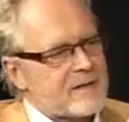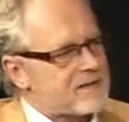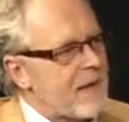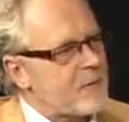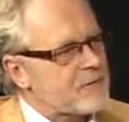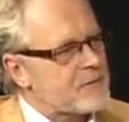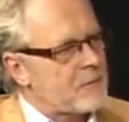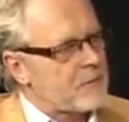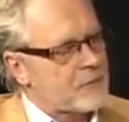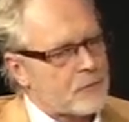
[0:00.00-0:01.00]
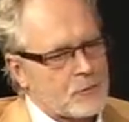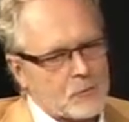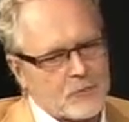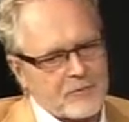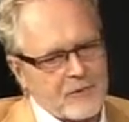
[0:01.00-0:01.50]
sounds so
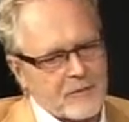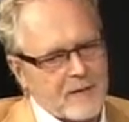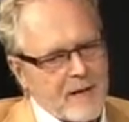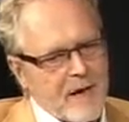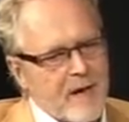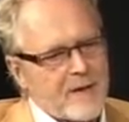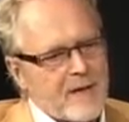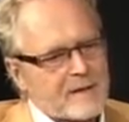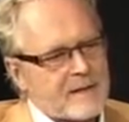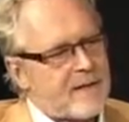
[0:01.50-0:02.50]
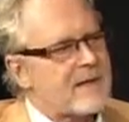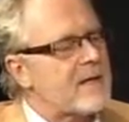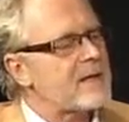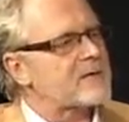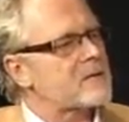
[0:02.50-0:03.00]
gruesome, of that there
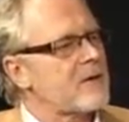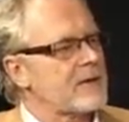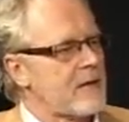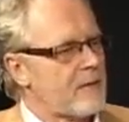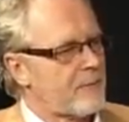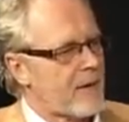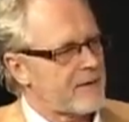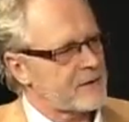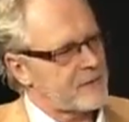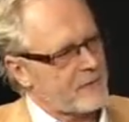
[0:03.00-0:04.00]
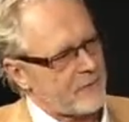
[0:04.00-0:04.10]
is certain kind of punishment of